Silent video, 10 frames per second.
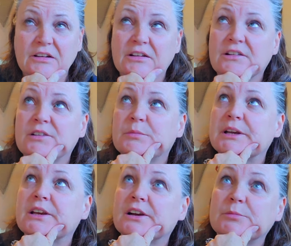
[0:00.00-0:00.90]
Oh
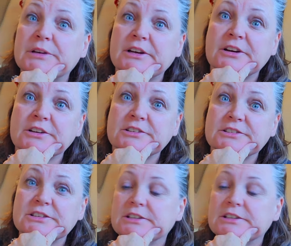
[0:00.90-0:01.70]
my God, my heart.